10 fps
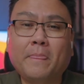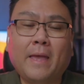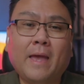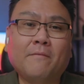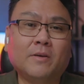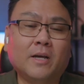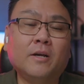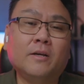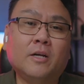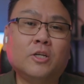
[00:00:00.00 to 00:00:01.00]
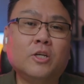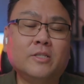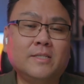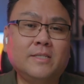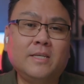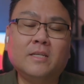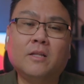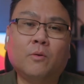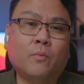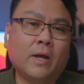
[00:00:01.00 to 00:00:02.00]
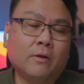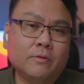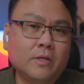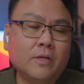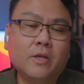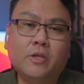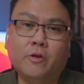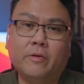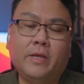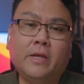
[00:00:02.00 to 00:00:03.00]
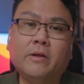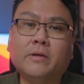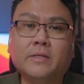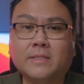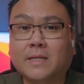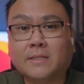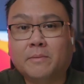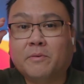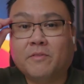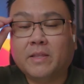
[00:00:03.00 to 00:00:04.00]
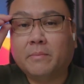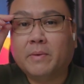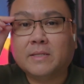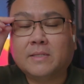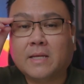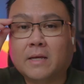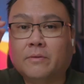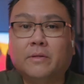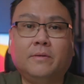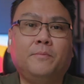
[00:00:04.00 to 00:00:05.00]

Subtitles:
have a good seal around your ear, because that's going to provide the best sound.